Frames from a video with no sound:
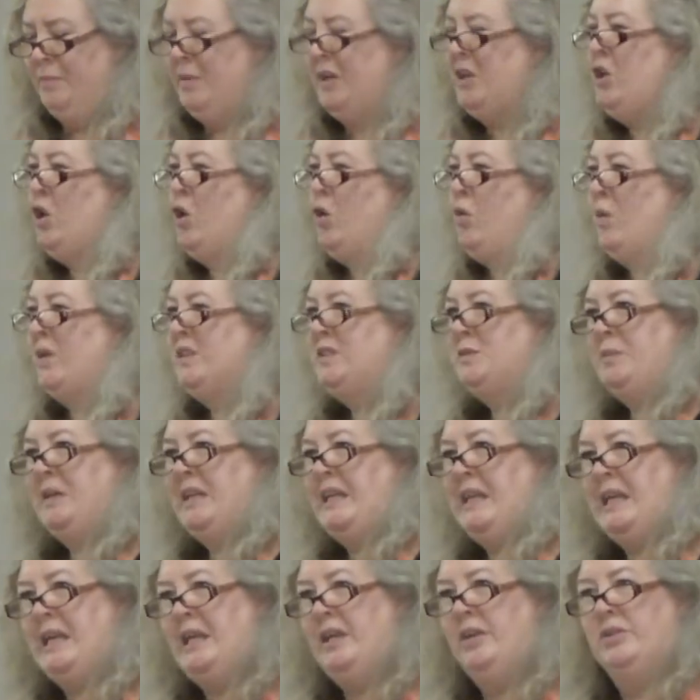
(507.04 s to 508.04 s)
But no one's
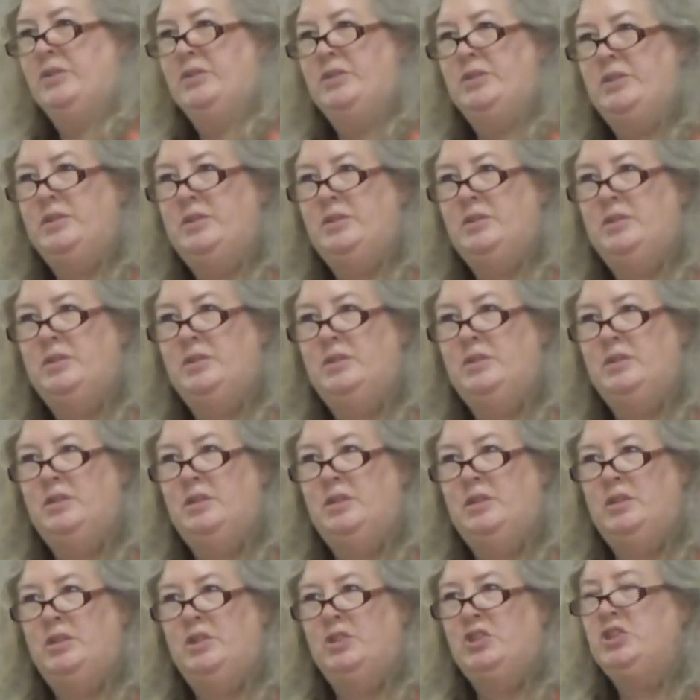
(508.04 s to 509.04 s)
been healed.
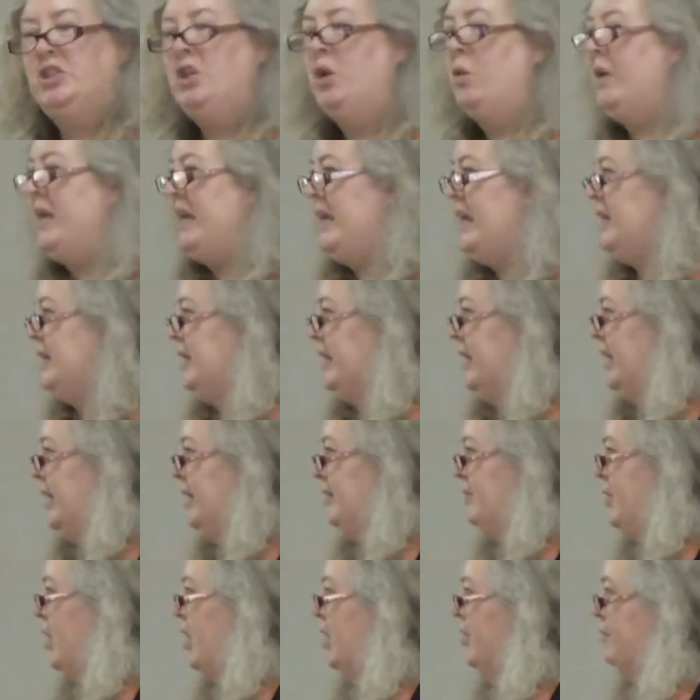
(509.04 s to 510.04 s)
There's no healing
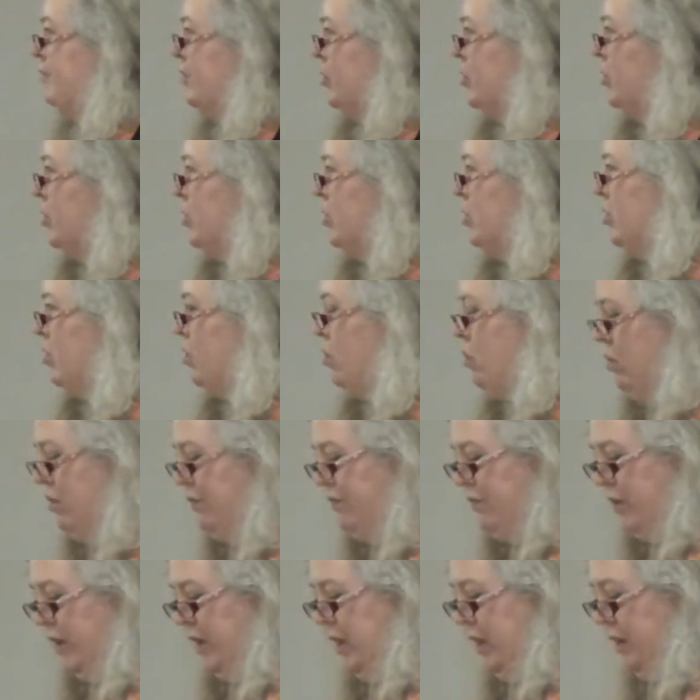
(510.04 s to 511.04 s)
involved for her or
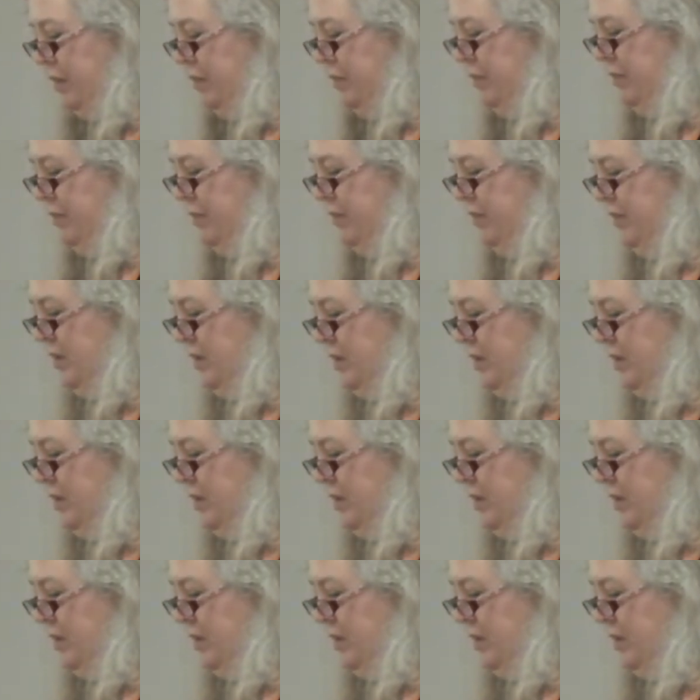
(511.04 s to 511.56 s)
for him.